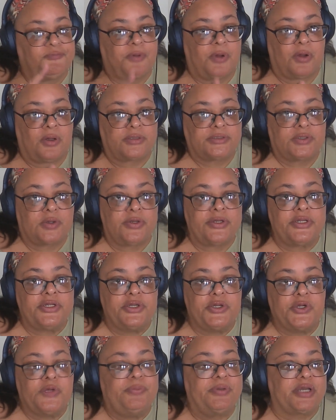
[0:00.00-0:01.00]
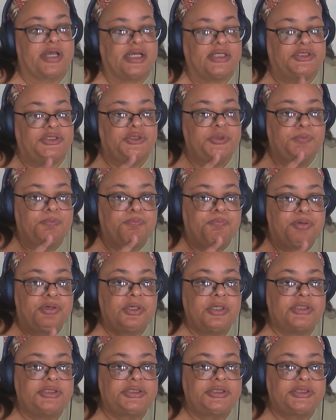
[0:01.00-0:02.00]
falls on you because you
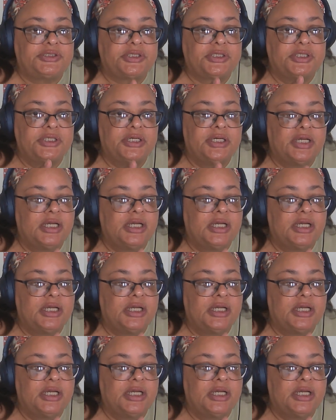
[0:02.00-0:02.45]
pushed